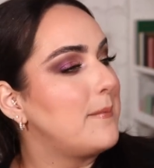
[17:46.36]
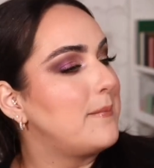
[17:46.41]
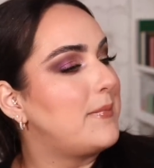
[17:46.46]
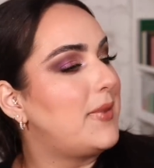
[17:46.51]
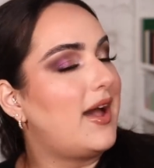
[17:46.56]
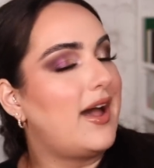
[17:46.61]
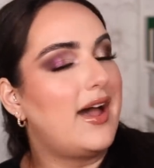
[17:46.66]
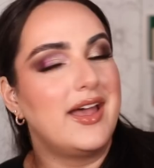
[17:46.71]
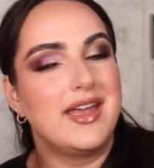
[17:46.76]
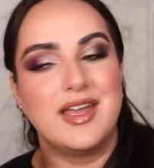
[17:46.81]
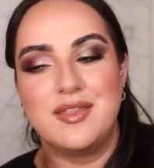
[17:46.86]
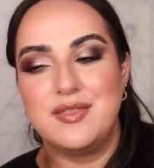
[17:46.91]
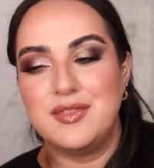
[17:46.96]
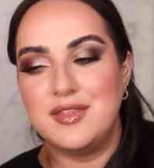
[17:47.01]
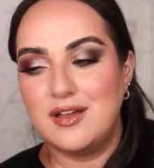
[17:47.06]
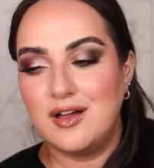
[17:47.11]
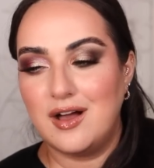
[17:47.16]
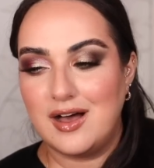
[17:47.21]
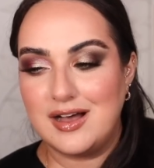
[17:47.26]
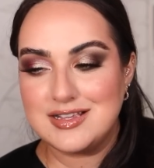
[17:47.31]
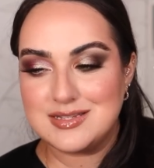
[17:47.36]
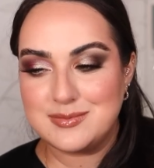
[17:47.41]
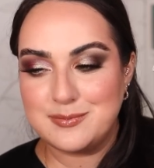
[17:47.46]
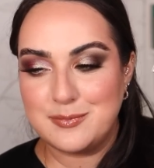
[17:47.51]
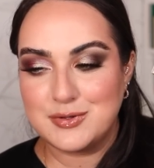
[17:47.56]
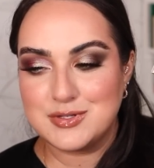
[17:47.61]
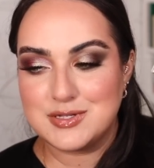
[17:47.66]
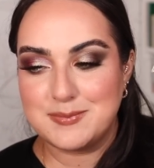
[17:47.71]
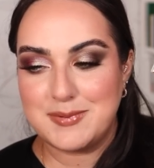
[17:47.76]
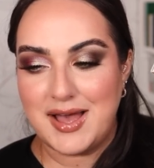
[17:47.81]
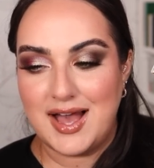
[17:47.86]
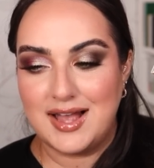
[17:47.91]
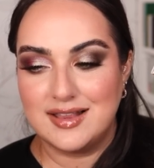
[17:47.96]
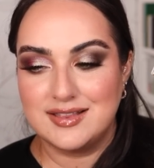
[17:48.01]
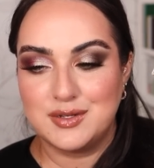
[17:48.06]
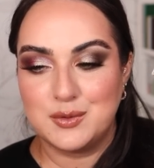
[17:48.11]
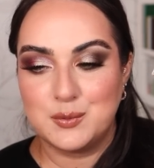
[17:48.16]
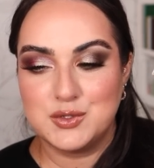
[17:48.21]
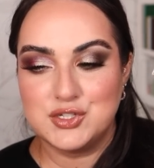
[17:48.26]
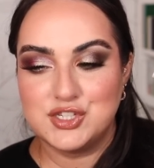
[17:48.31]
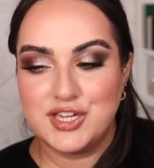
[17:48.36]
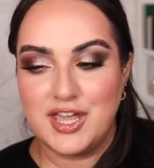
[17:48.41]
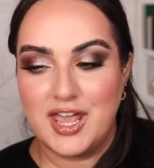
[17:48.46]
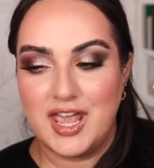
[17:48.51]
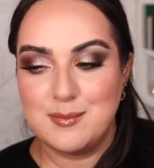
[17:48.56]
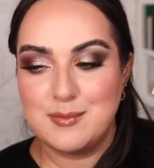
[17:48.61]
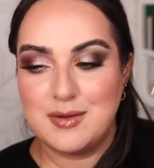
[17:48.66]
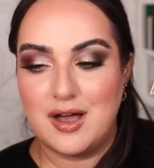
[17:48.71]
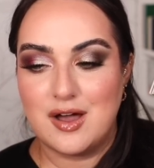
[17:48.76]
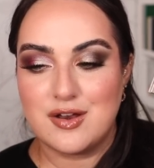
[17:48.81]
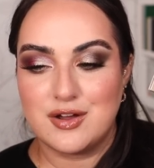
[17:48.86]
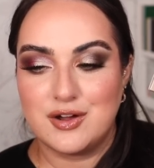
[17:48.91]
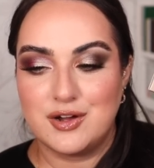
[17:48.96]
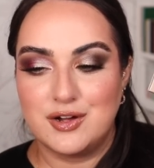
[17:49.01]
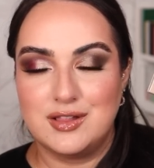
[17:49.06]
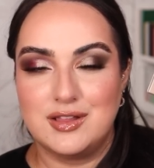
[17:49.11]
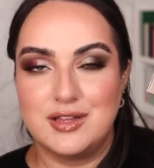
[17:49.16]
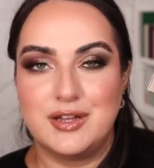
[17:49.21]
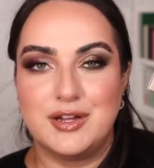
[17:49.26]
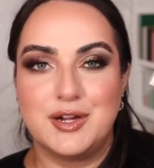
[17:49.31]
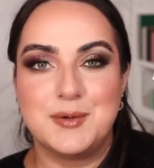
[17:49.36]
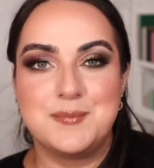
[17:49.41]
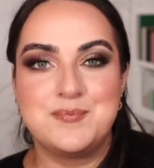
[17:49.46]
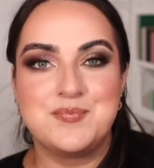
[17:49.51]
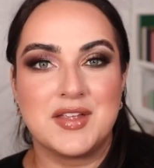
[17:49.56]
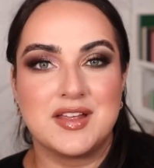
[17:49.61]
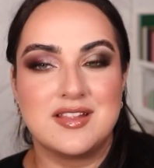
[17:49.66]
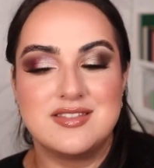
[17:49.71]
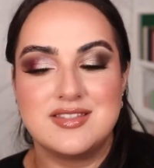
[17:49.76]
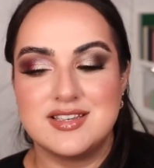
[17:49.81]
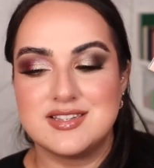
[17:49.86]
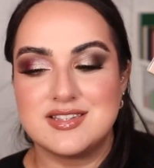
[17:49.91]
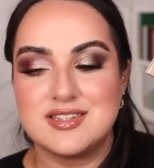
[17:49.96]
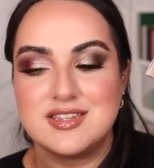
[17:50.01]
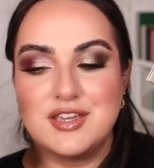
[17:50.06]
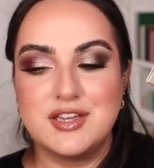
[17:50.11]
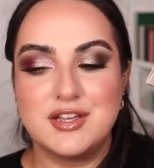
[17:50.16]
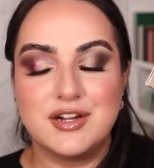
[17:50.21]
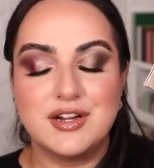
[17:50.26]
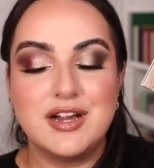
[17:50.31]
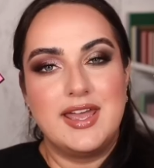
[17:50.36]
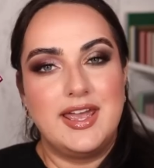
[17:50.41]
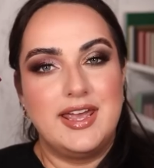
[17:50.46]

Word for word: by the Cosmos palette which came out earlier this year.